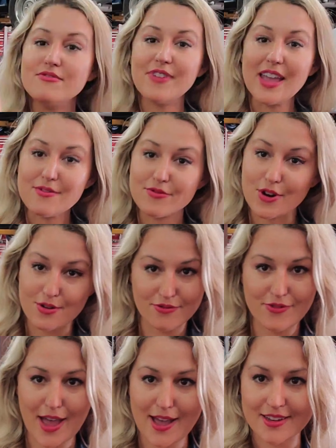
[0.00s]
Favorite
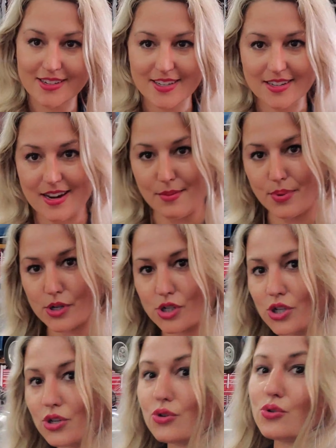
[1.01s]
fact number
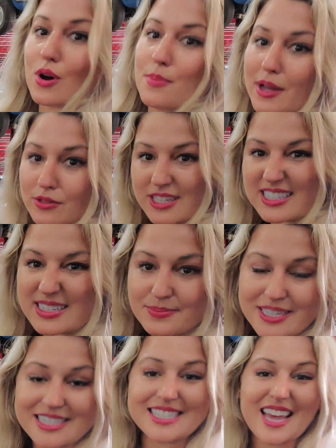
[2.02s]
two about the
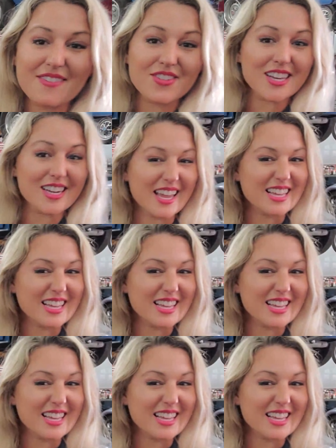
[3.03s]
DB7